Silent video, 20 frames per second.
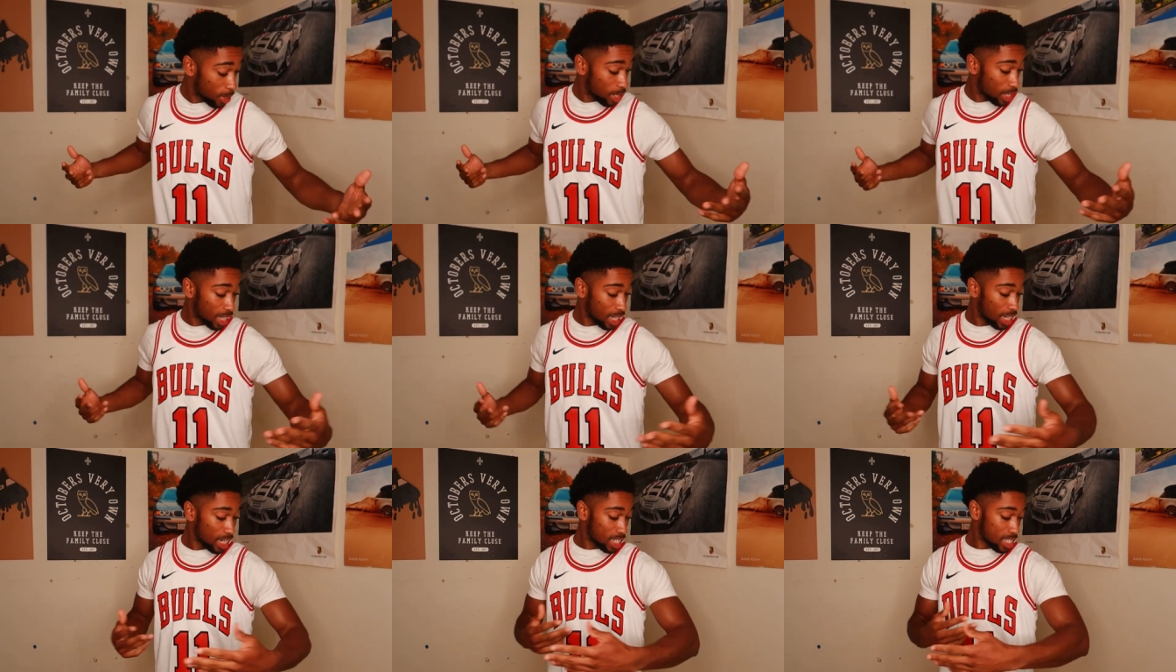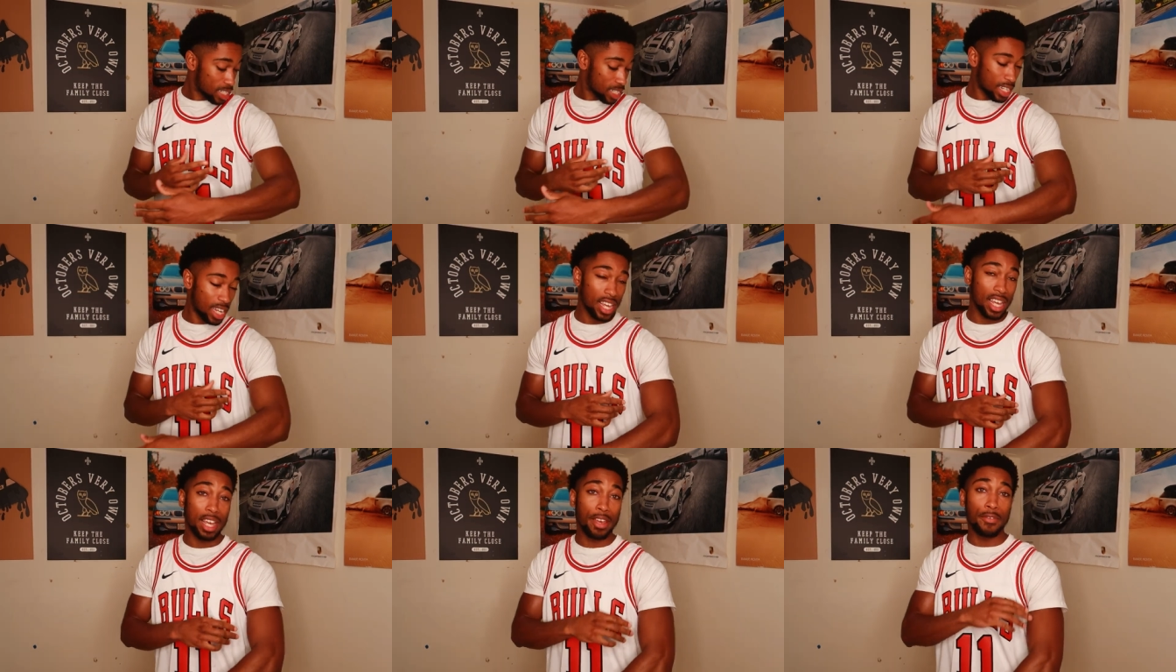real i gotta
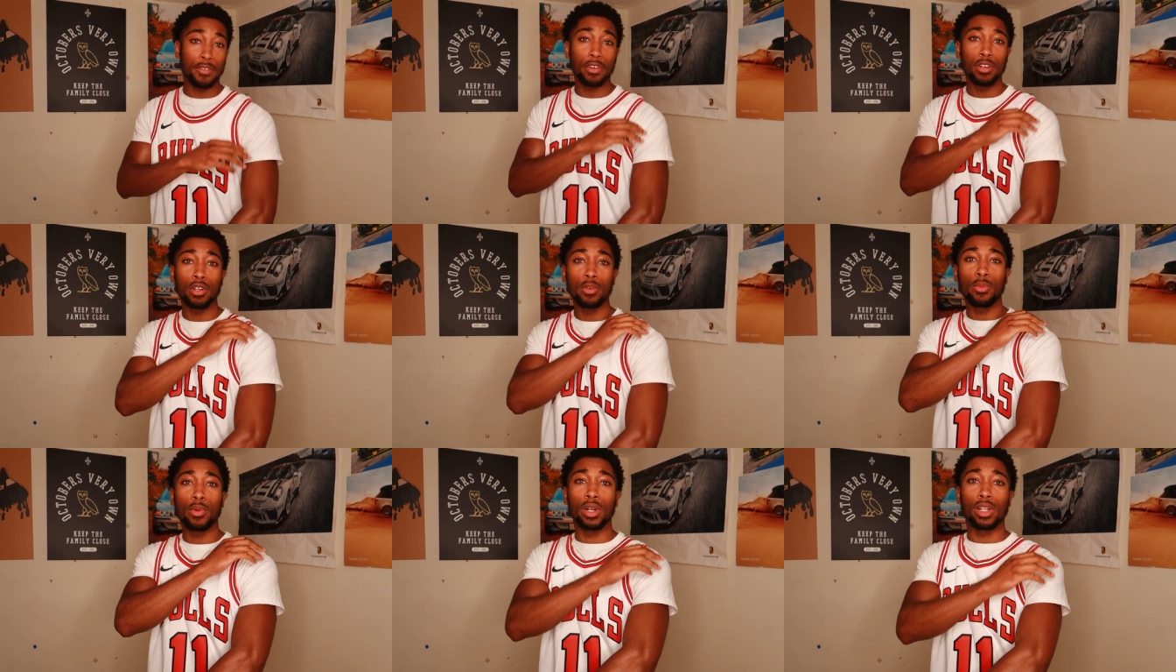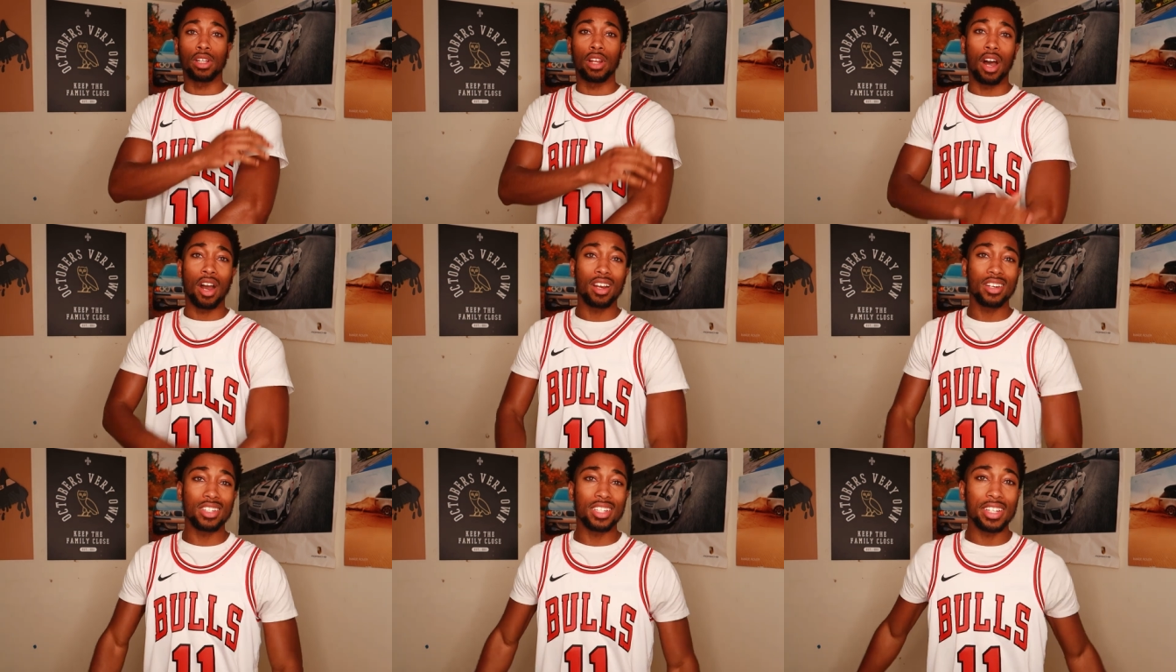say if you were to wear
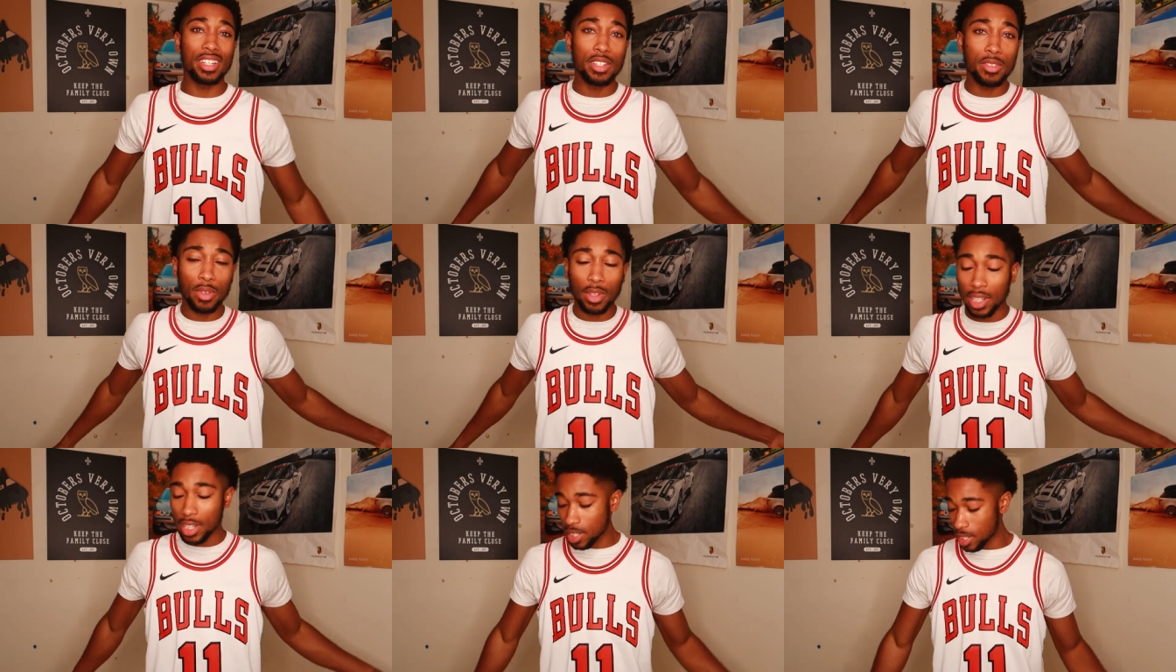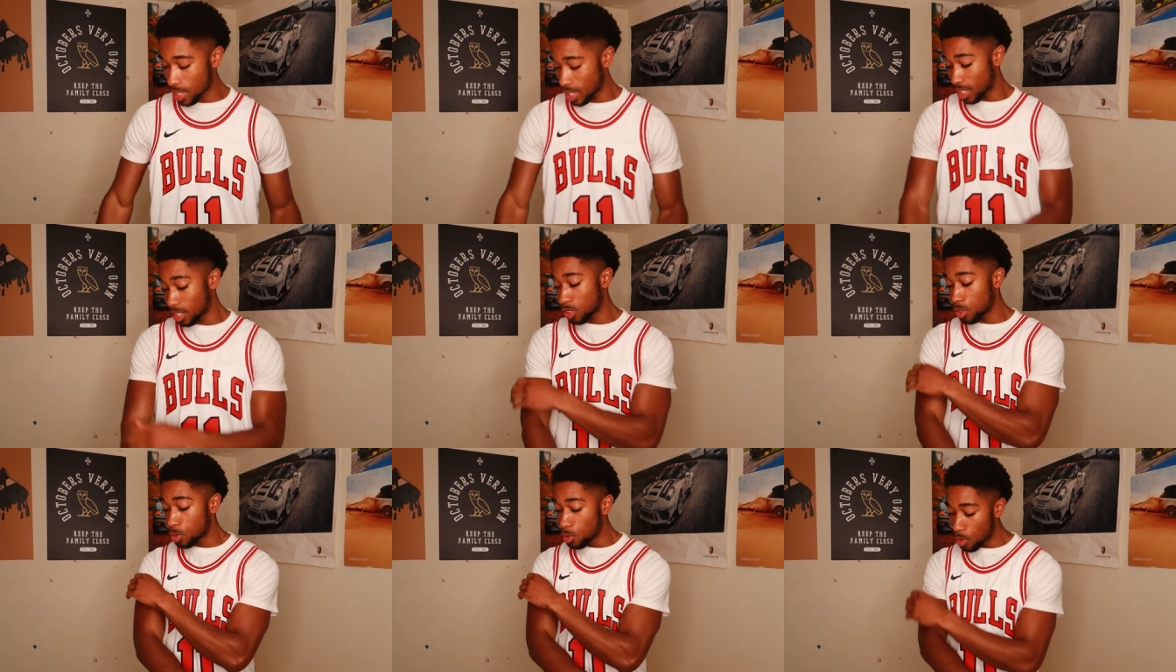long sleeves with this
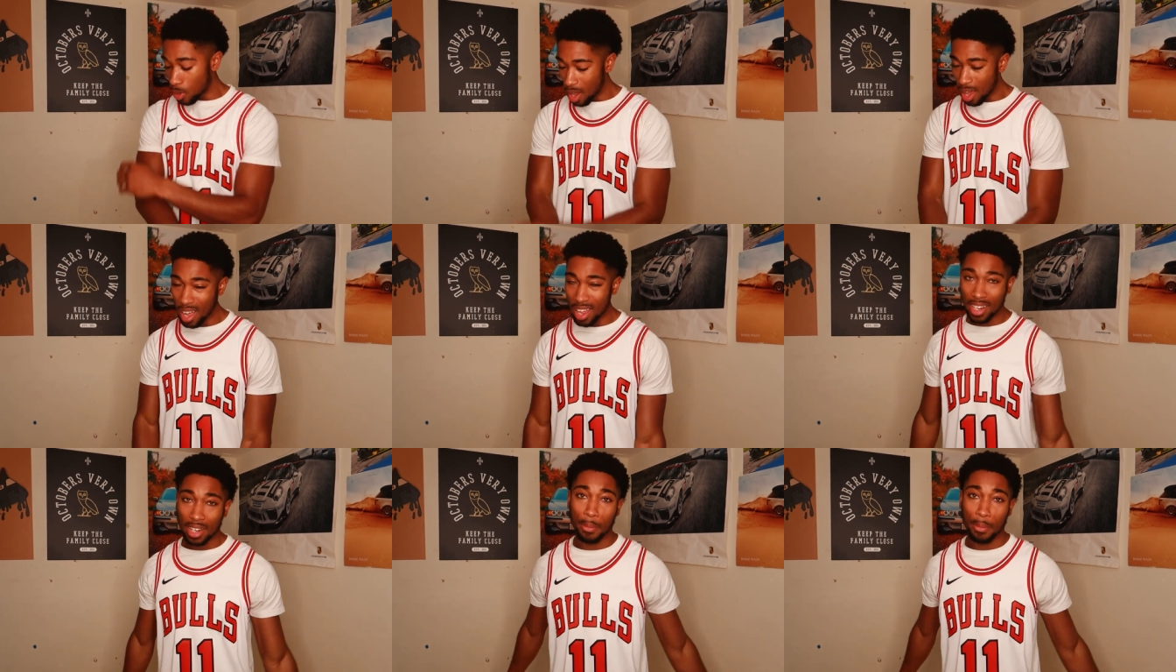thing too